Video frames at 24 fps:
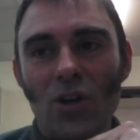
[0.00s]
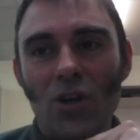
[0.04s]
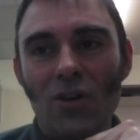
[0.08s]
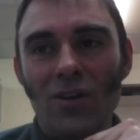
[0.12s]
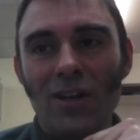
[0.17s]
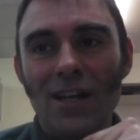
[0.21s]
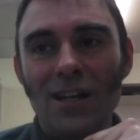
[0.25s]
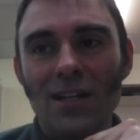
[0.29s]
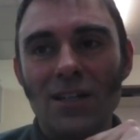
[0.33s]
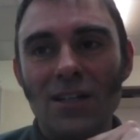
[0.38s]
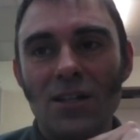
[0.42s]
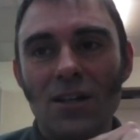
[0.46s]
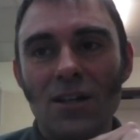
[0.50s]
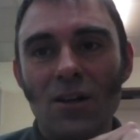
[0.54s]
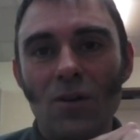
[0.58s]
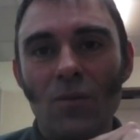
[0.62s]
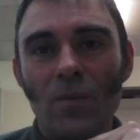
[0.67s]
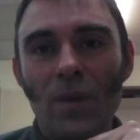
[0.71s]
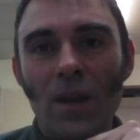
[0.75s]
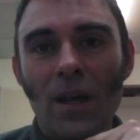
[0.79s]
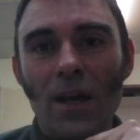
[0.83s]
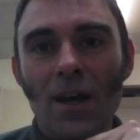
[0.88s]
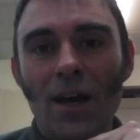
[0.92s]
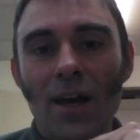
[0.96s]
turned
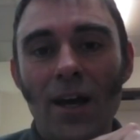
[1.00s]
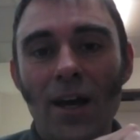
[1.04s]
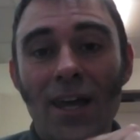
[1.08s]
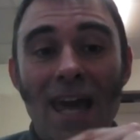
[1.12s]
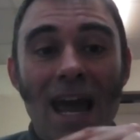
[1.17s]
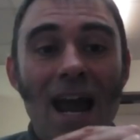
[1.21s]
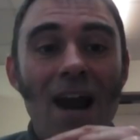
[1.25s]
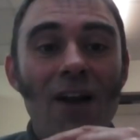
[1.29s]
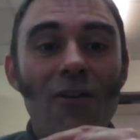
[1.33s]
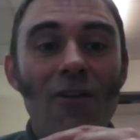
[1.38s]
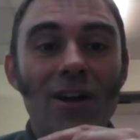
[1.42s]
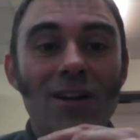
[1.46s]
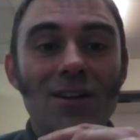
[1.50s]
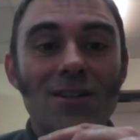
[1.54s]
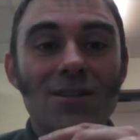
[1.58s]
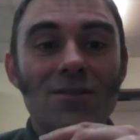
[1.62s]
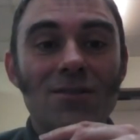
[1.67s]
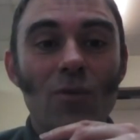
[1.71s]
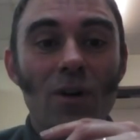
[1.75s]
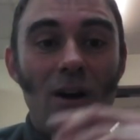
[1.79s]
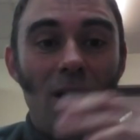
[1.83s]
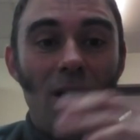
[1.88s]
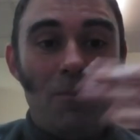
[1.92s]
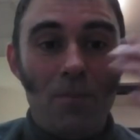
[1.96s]
into a garage
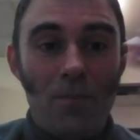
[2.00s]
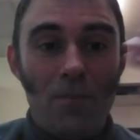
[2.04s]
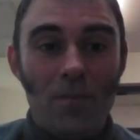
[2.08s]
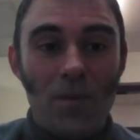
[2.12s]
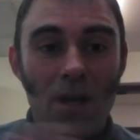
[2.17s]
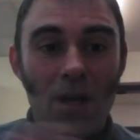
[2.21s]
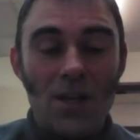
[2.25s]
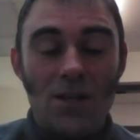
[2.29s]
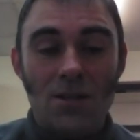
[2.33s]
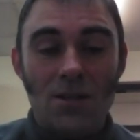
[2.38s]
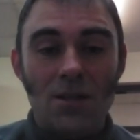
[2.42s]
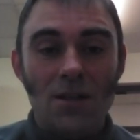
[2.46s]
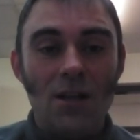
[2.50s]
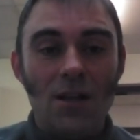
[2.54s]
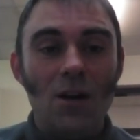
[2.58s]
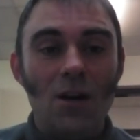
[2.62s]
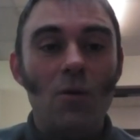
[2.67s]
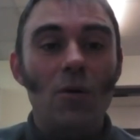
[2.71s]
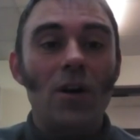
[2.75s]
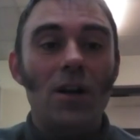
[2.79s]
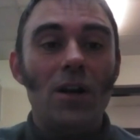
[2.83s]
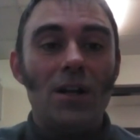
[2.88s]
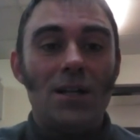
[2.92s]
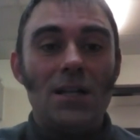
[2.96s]
where I because you know
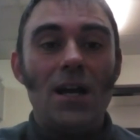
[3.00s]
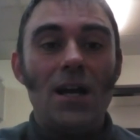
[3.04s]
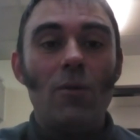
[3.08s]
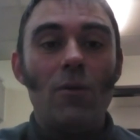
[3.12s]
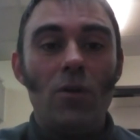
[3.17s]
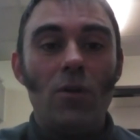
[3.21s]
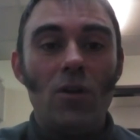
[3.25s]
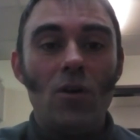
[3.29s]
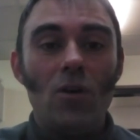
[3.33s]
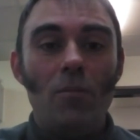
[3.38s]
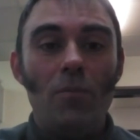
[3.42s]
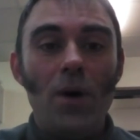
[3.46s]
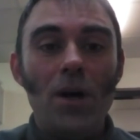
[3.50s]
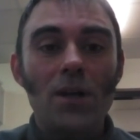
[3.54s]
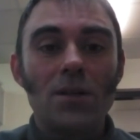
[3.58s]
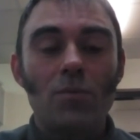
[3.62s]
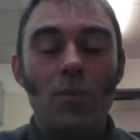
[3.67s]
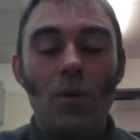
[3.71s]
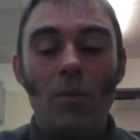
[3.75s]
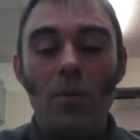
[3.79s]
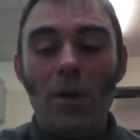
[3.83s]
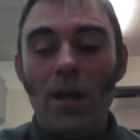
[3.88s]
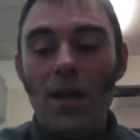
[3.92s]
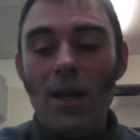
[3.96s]
what it's like with your bus
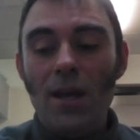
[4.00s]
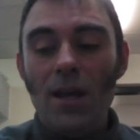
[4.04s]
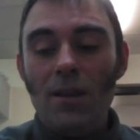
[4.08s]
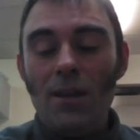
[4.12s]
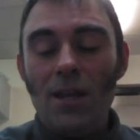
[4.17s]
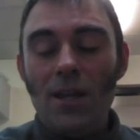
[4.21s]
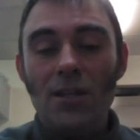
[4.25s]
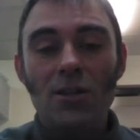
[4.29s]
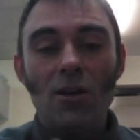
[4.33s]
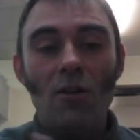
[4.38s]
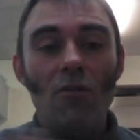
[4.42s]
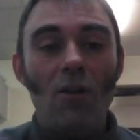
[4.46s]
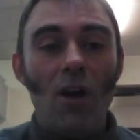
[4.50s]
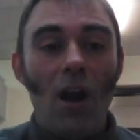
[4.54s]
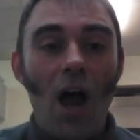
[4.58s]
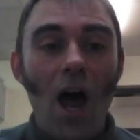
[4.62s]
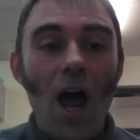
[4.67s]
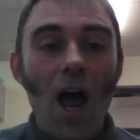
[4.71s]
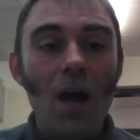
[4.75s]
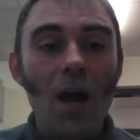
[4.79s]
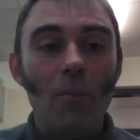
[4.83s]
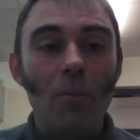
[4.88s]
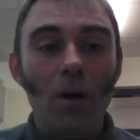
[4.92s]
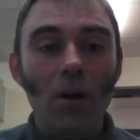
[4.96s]
probably. They're so
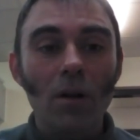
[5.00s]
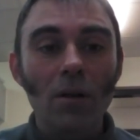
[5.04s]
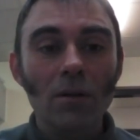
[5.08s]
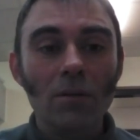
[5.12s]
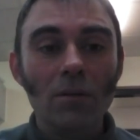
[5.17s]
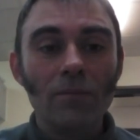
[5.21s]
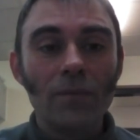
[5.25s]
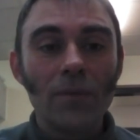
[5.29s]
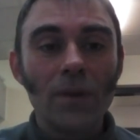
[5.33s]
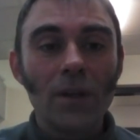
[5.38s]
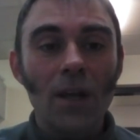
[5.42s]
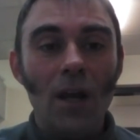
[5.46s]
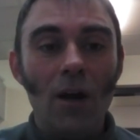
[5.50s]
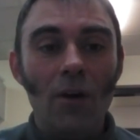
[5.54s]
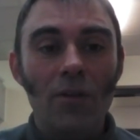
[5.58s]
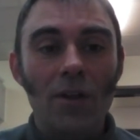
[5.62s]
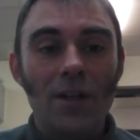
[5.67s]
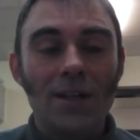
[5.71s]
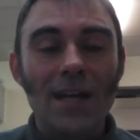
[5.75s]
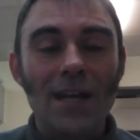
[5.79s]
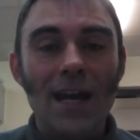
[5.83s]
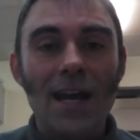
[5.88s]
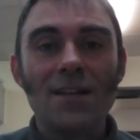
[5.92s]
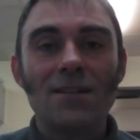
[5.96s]
reliable you know,
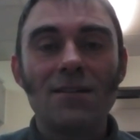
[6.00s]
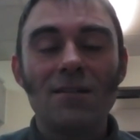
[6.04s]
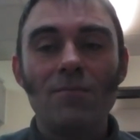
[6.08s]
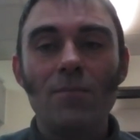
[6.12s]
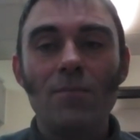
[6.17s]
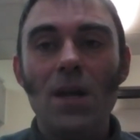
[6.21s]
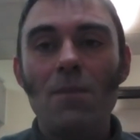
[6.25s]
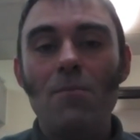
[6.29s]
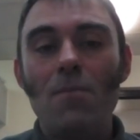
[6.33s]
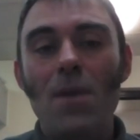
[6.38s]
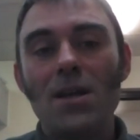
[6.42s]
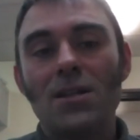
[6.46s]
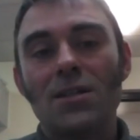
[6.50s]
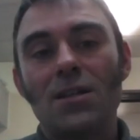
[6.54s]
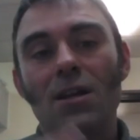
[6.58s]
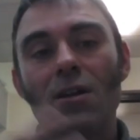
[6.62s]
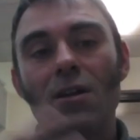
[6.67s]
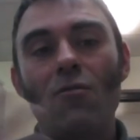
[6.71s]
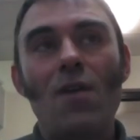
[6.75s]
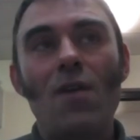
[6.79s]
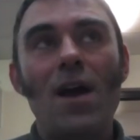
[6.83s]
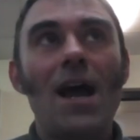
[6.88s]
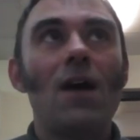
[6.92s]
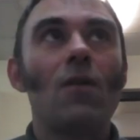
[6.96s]
the days of me messing
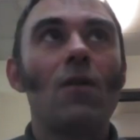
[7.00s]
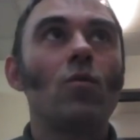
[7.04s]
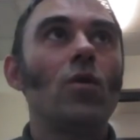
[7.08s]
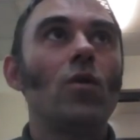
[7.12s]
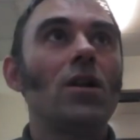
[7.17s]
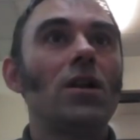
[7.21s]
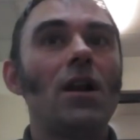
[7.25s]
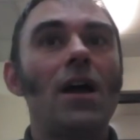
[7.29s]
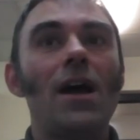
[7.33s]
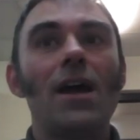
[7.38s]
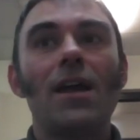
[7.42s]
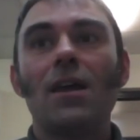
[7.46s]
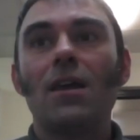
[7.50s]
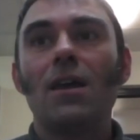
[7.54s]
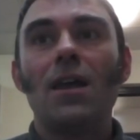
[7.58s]
around with like,